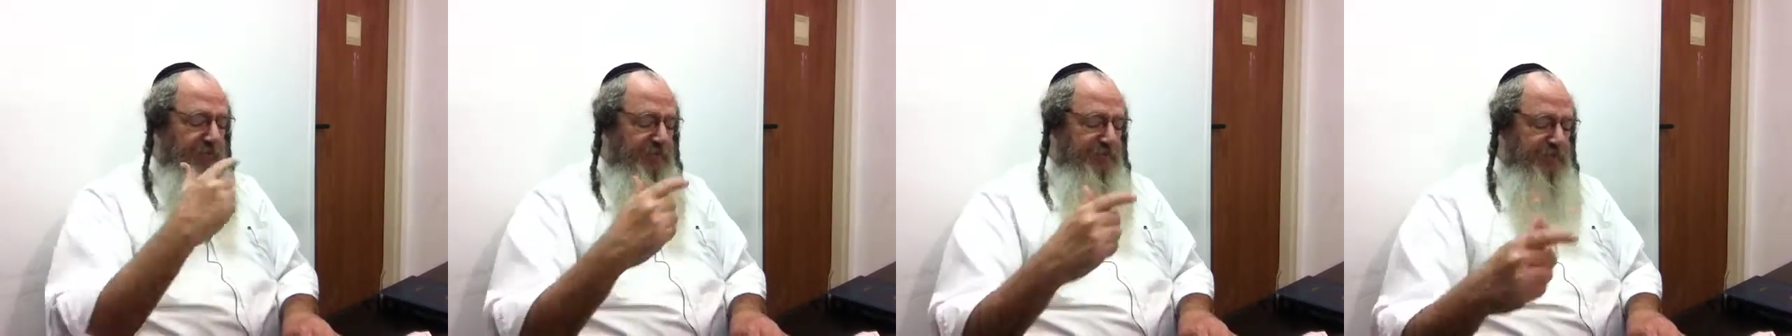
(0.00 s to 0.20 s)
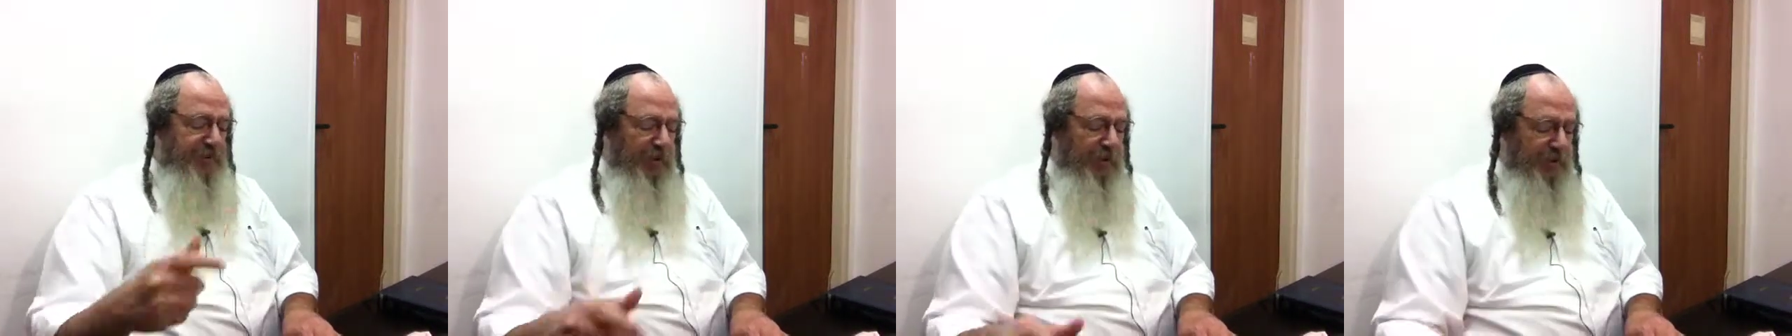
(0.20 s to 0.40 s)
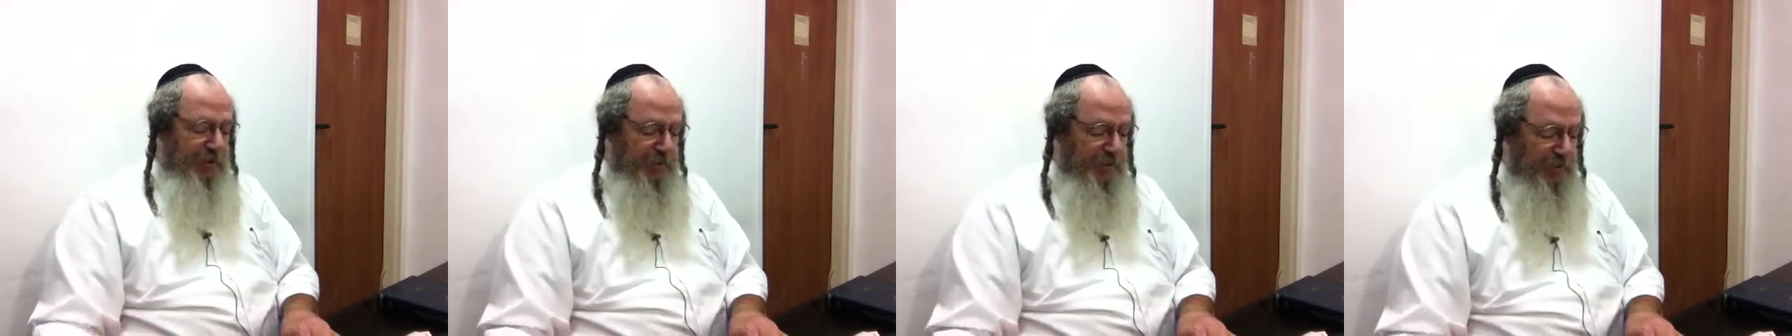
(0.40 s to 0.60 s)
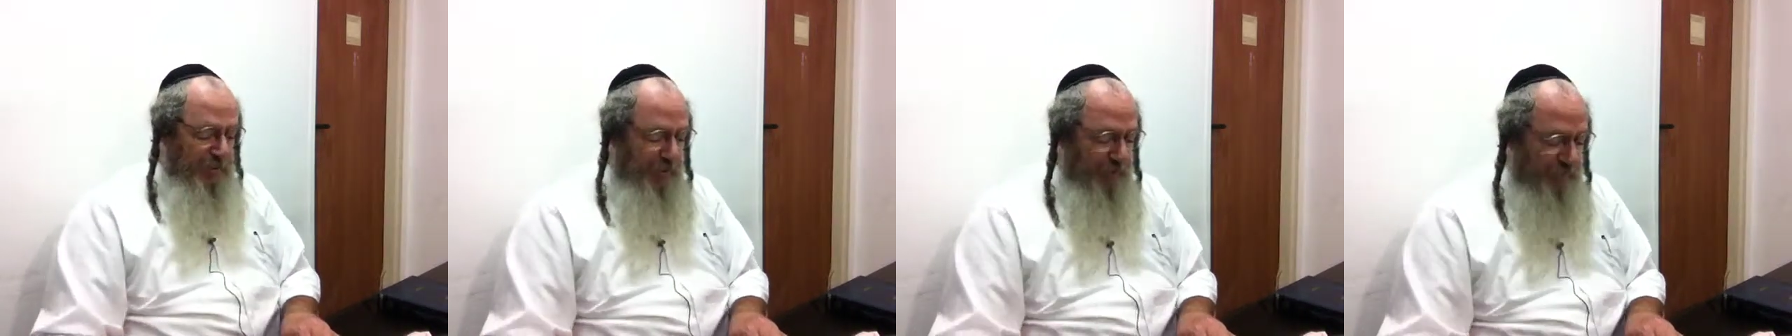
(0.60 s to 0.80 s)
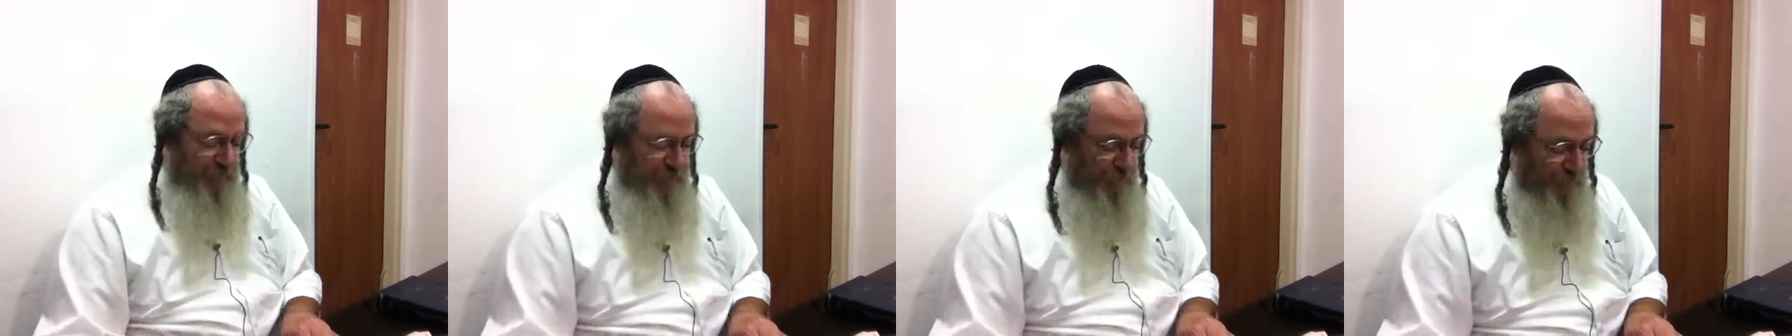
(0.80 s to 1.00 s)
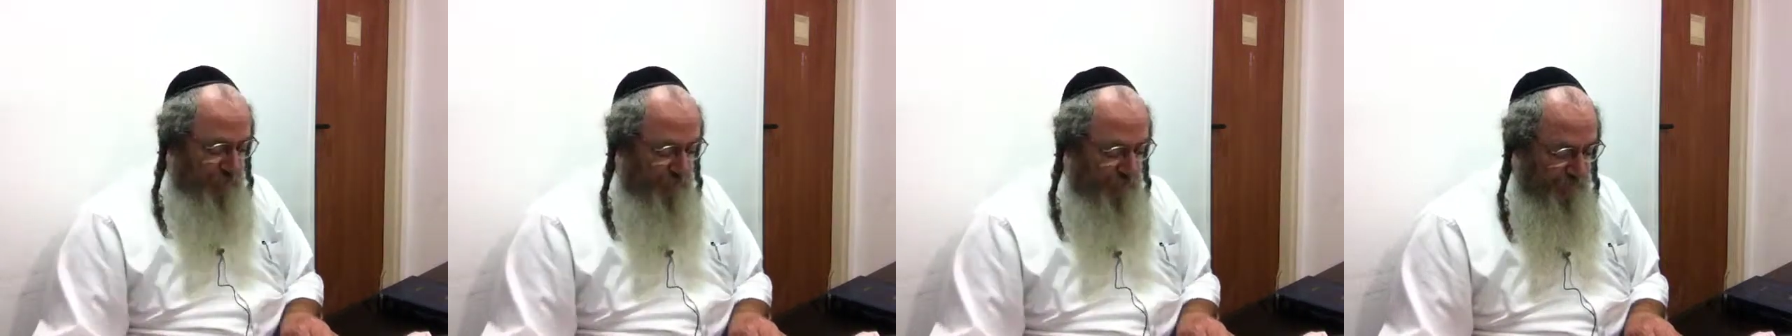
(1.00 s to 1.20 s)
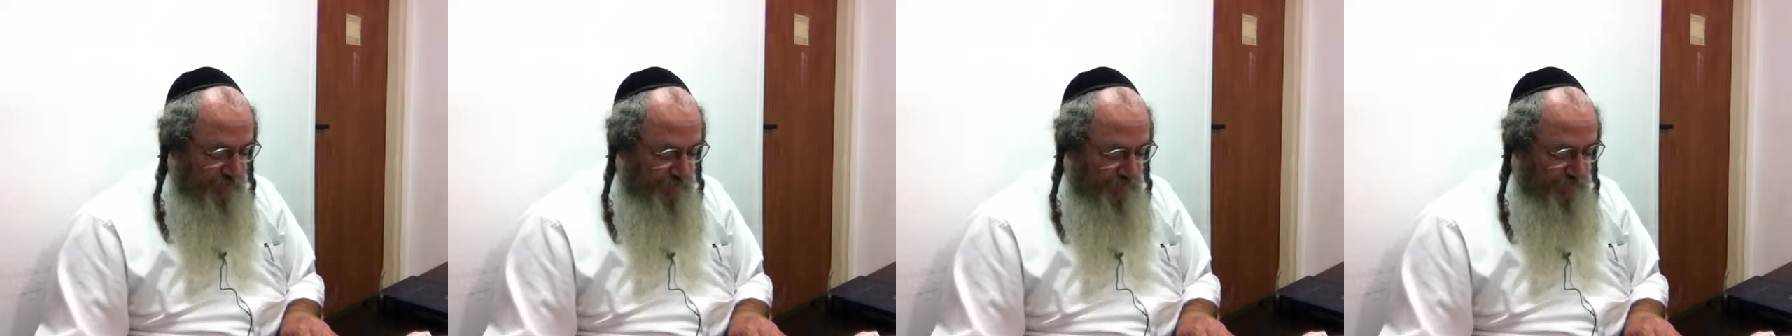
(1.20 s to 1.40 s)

far as possible.